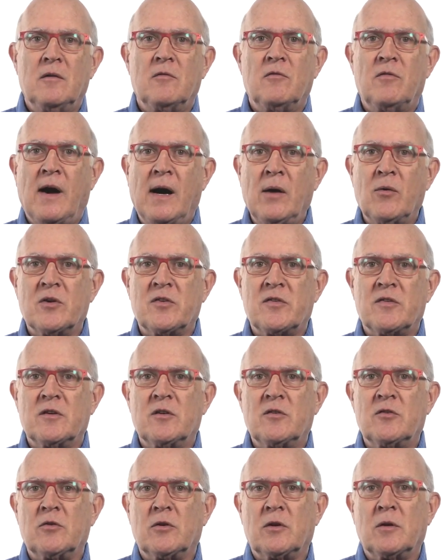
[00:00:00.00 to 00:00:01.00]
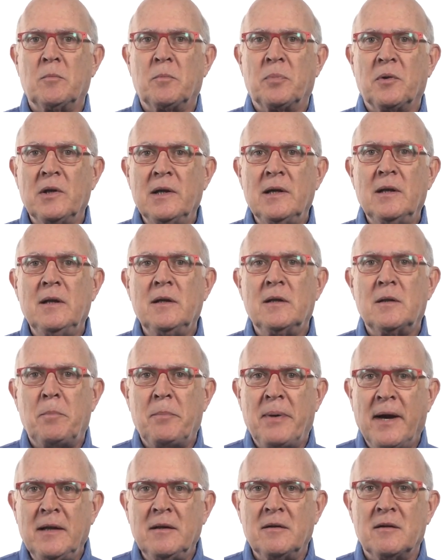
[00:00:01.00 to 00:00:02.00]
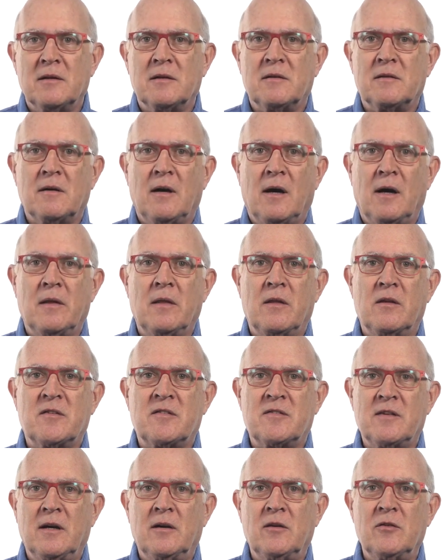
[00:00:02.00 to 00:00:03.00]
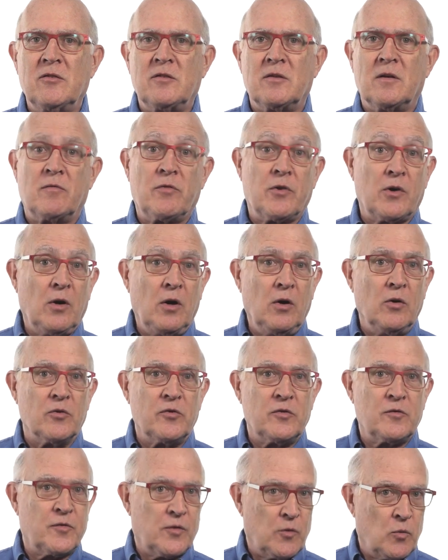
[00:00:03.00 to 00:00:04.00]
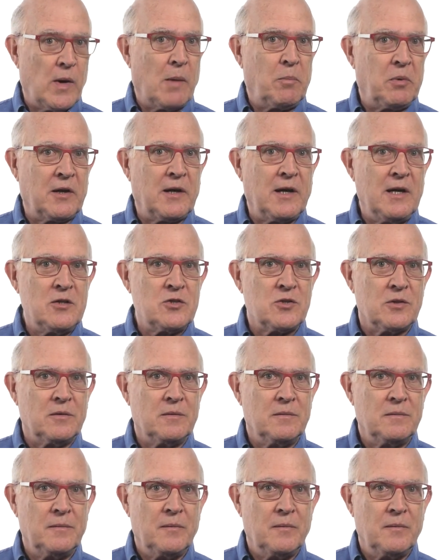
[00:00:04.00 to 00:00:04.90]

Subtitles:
Viruses are completely dependent on the cells of their host for replication.